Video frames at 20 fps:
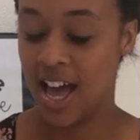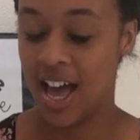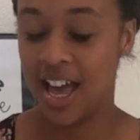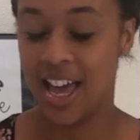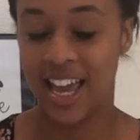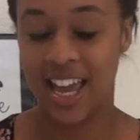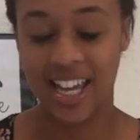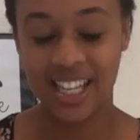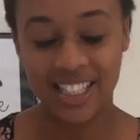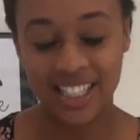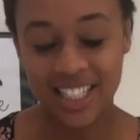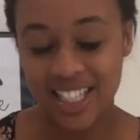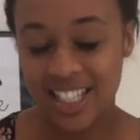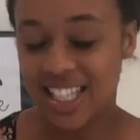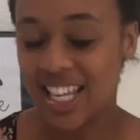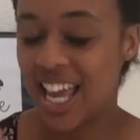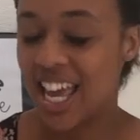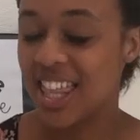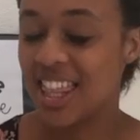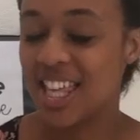I hate to
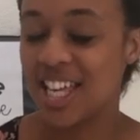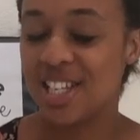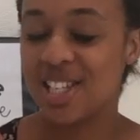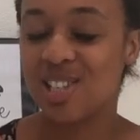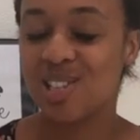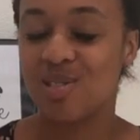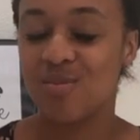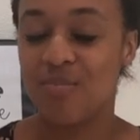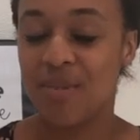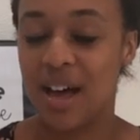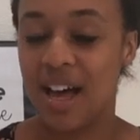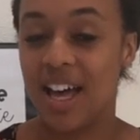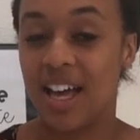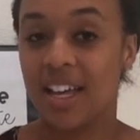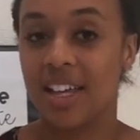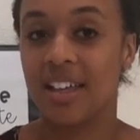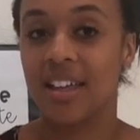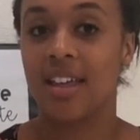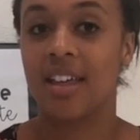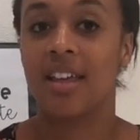say this, but